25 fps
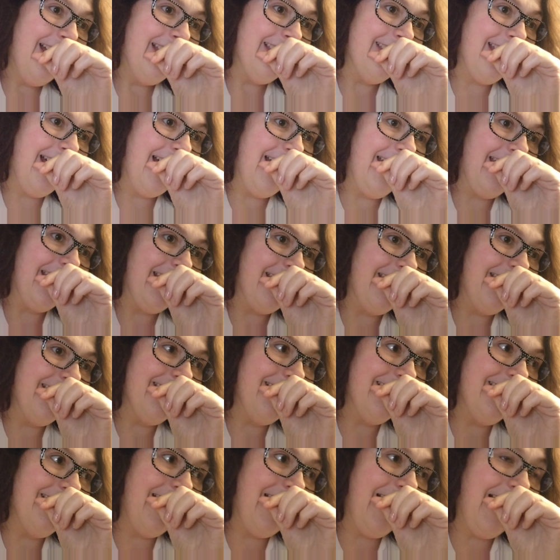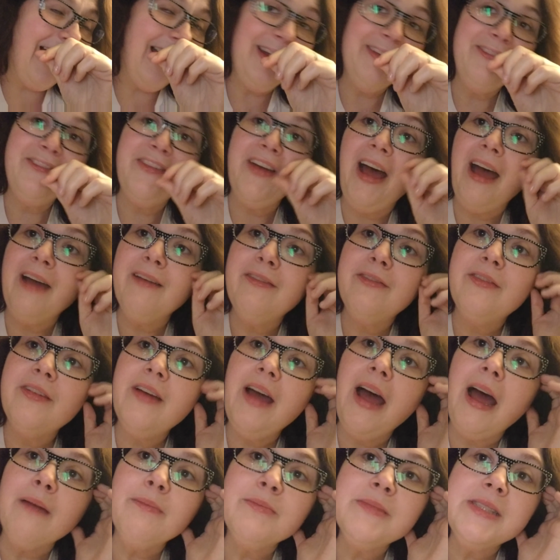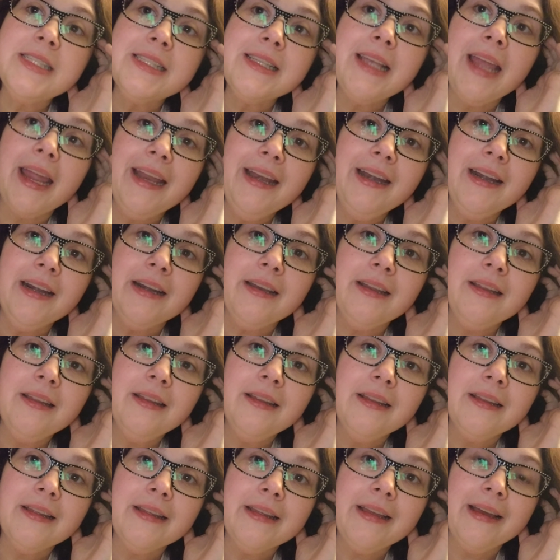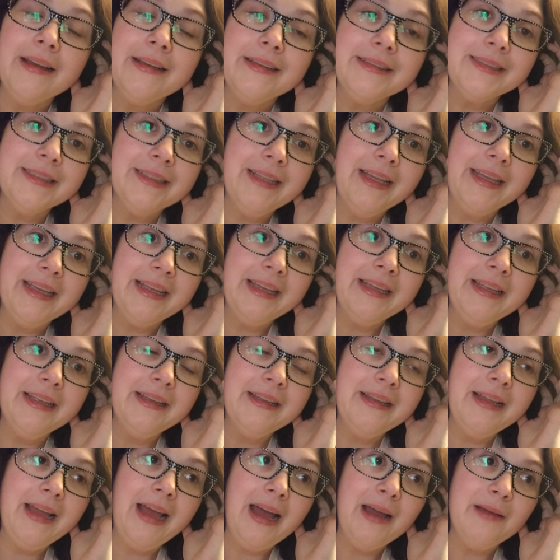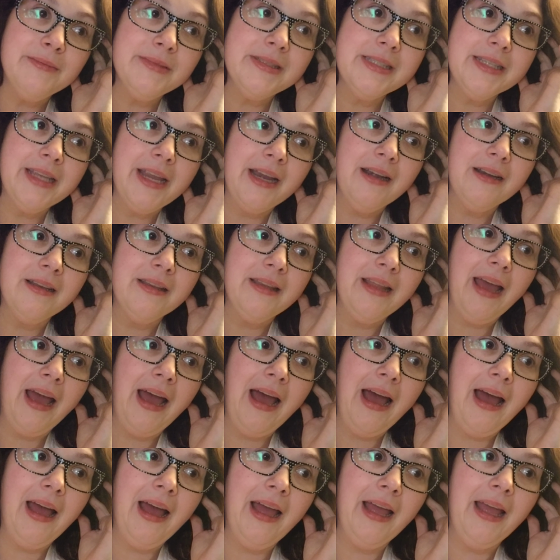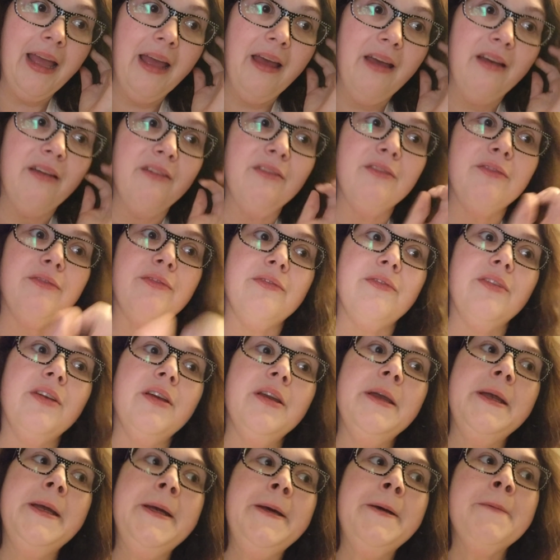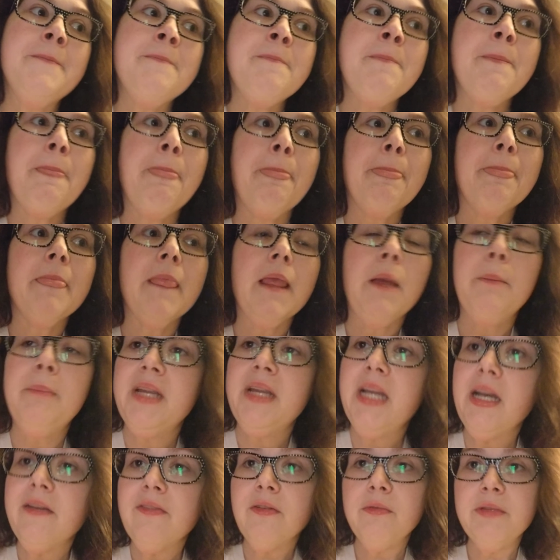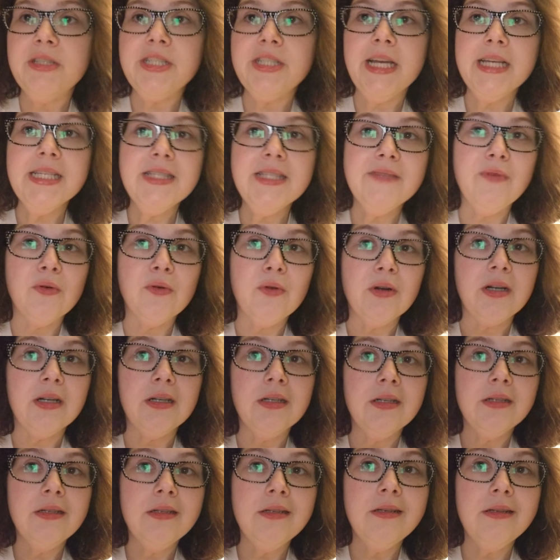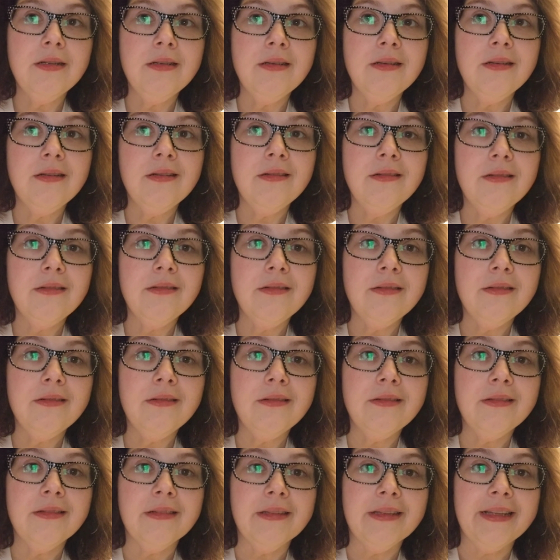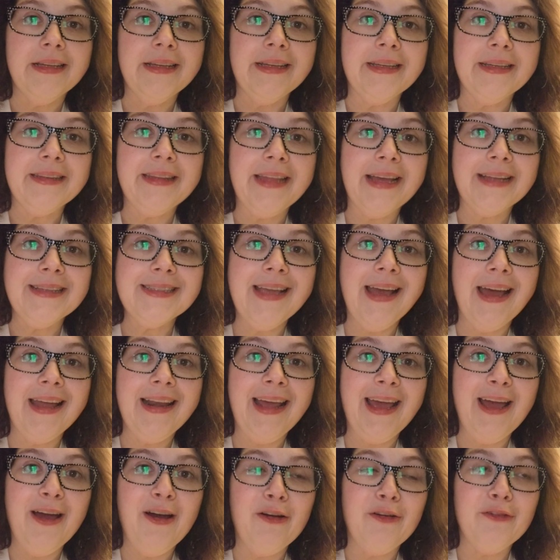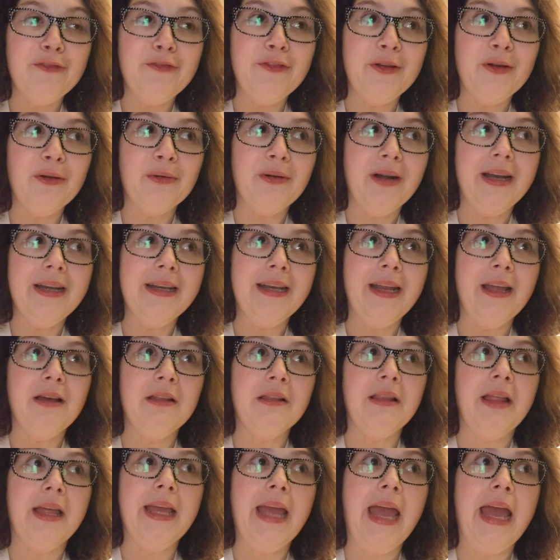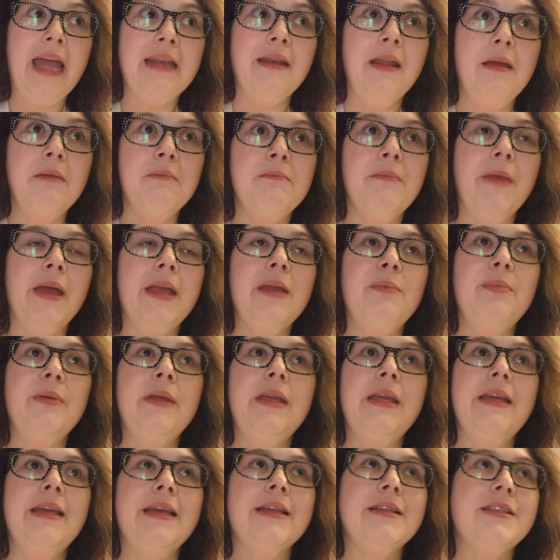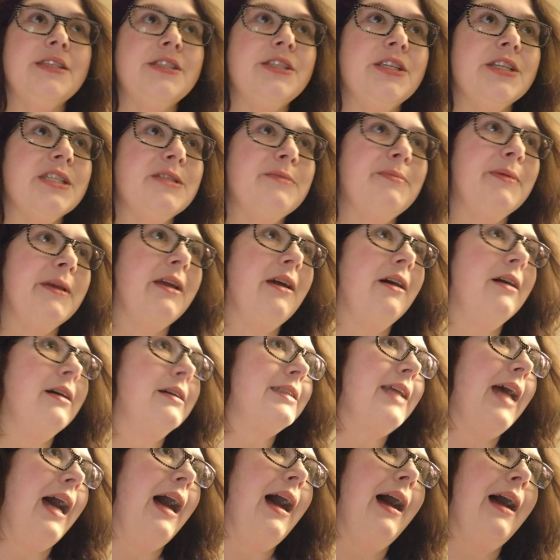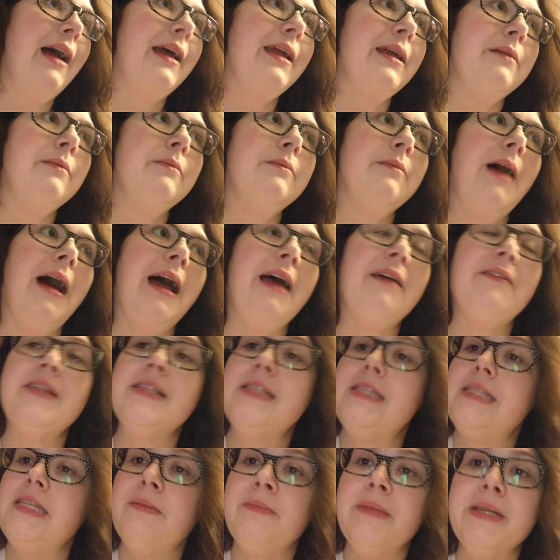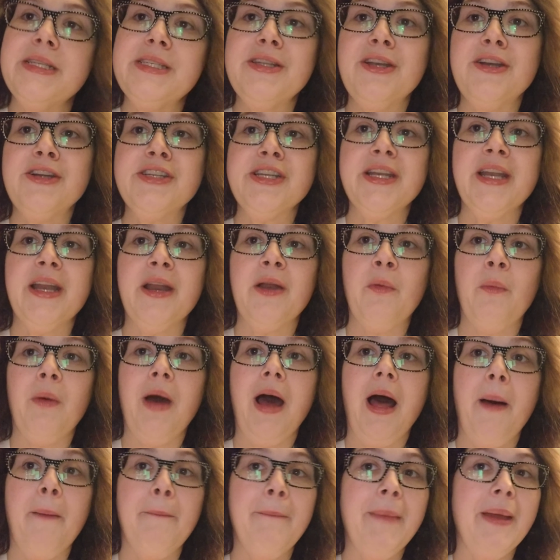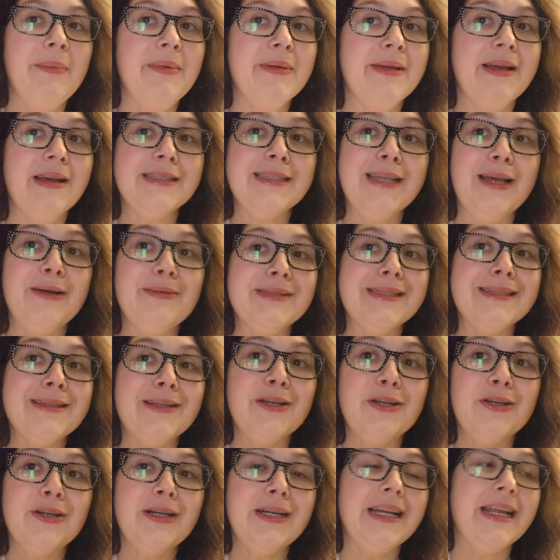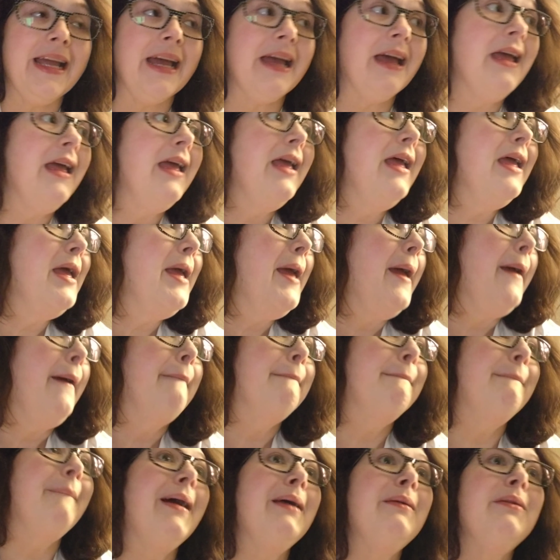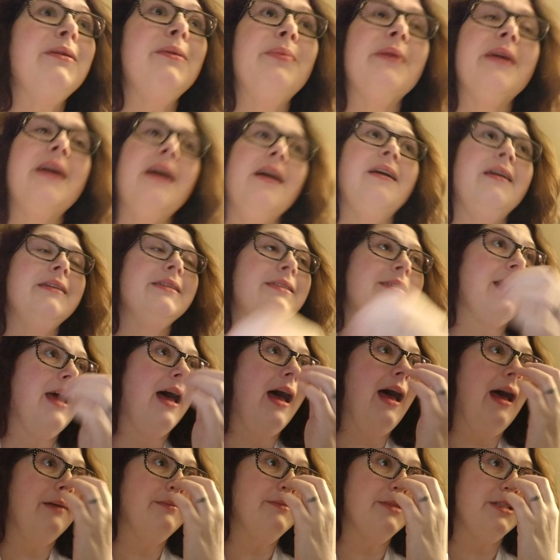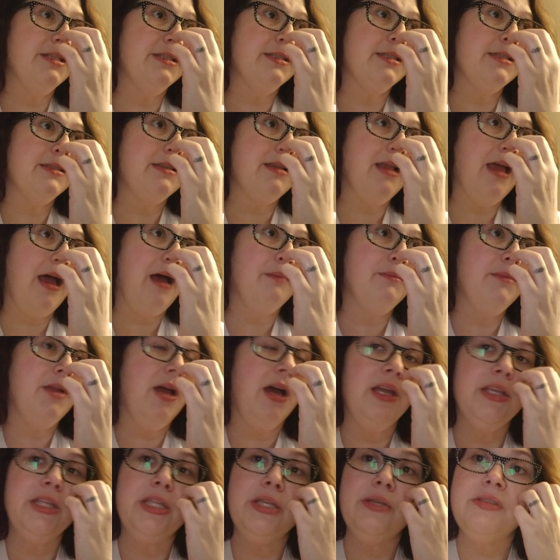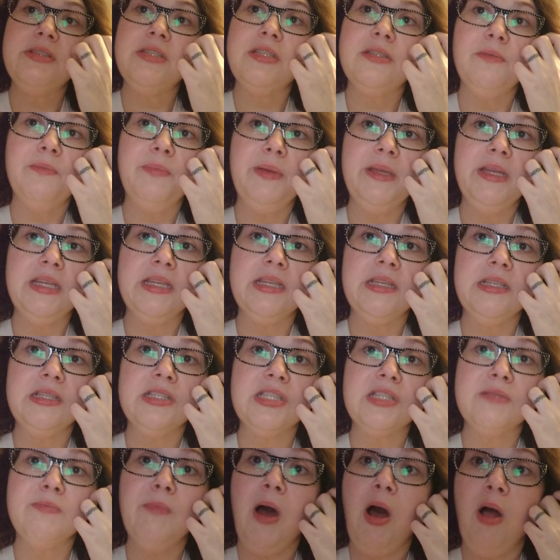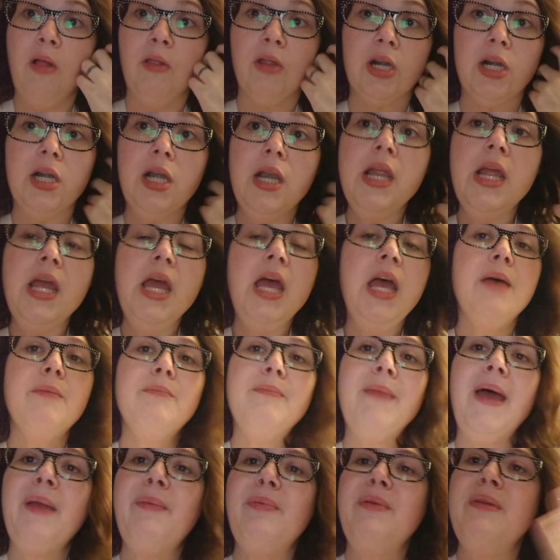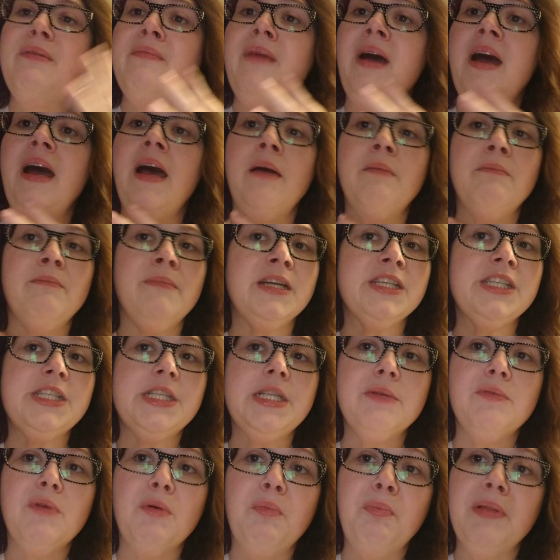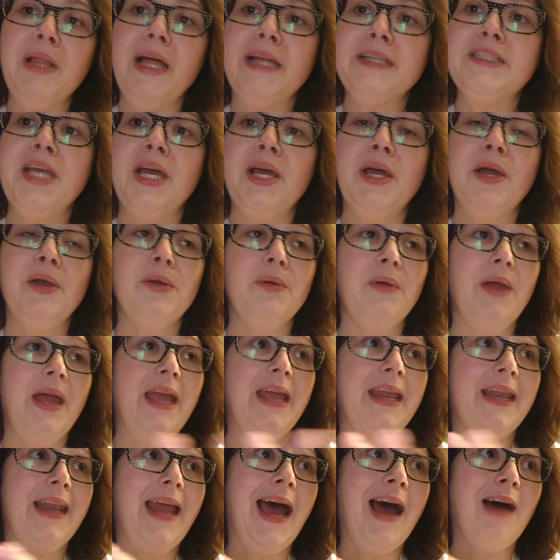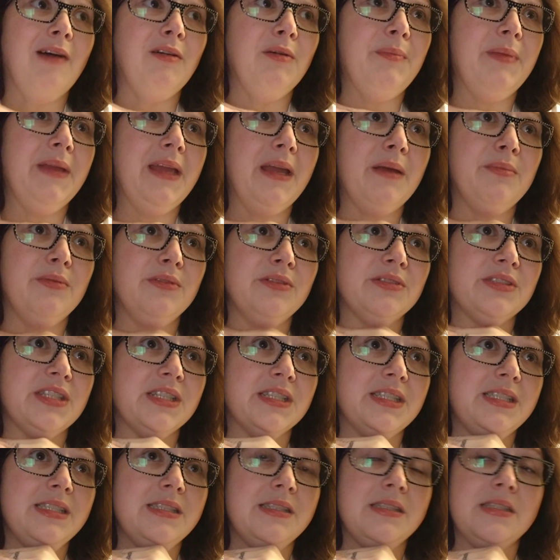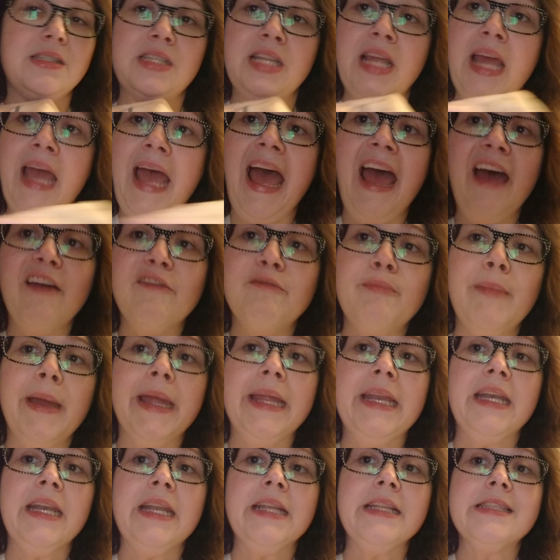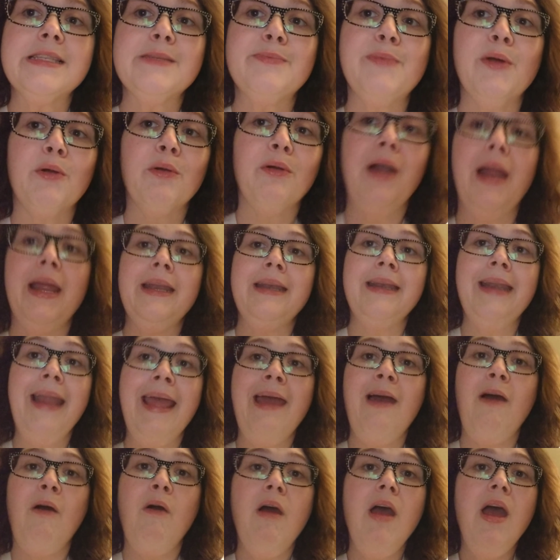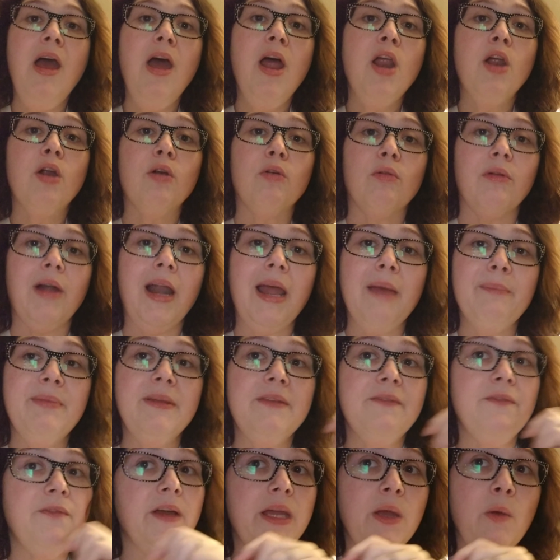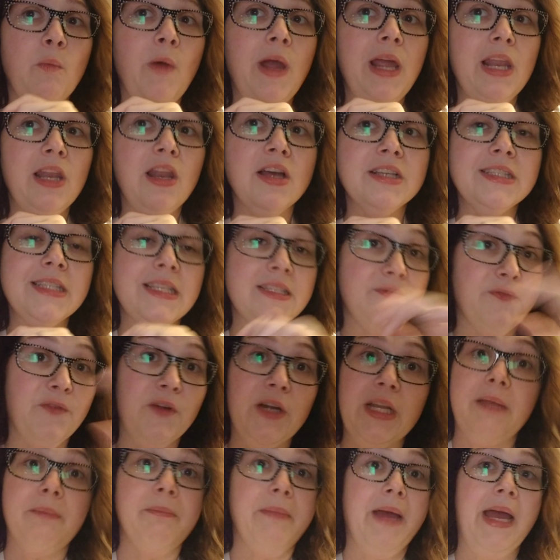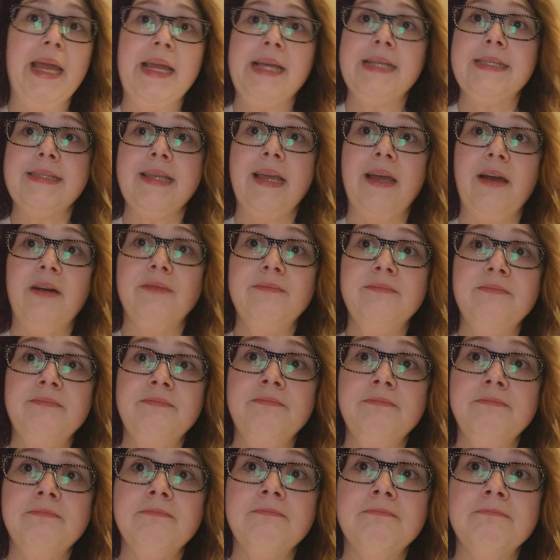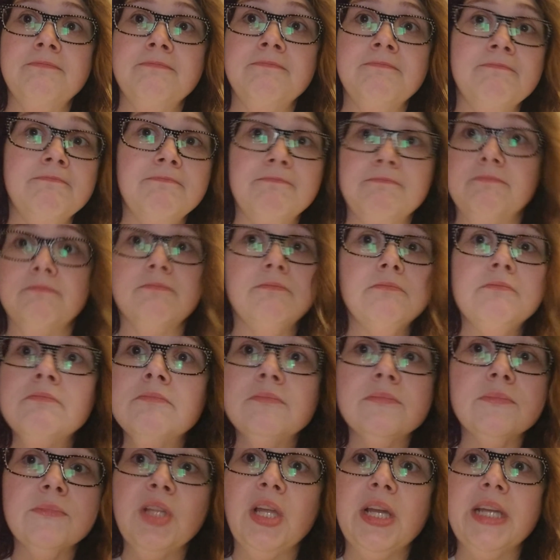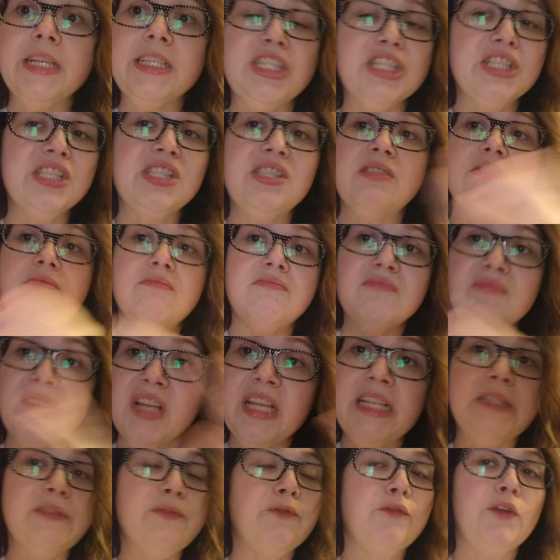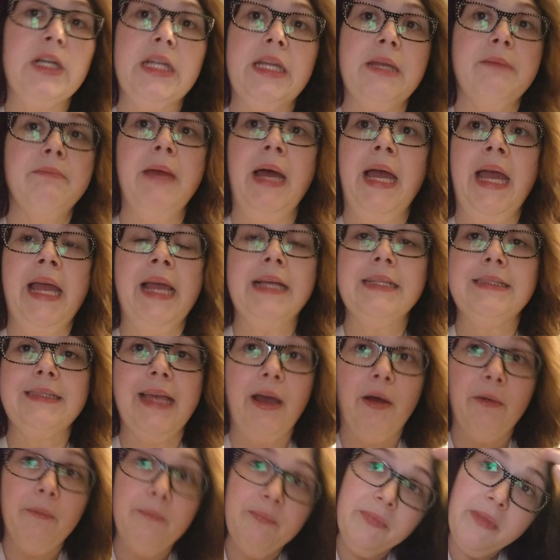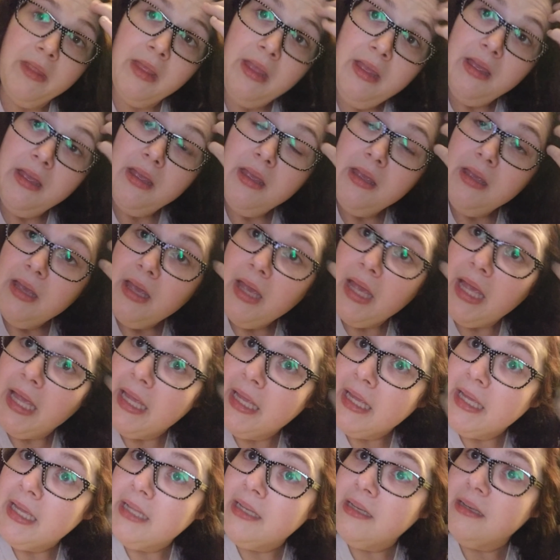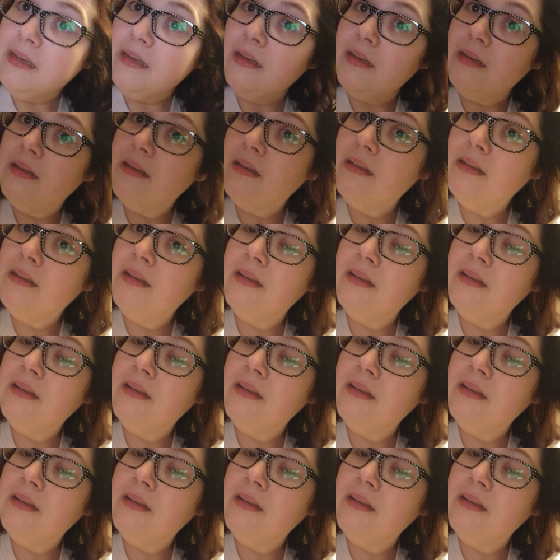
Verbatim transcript: Like, I've, I've, I'm scared, guys. Like, I'm scared that I have, be careful what you ask for. Like, that's kind of how I feel right now. Like, and maybe it's just because I am, I haven't seen my surgeon in a while. Maybe because I was in Korea. Maybe because I'm just, I'm not used to being smaller. Maybe my, my shit will plateau and I'll be able to, to have maintenance. But right now, rapid fucking weight loss is freaking my ass out. Like, just, it's freaking my ass out. And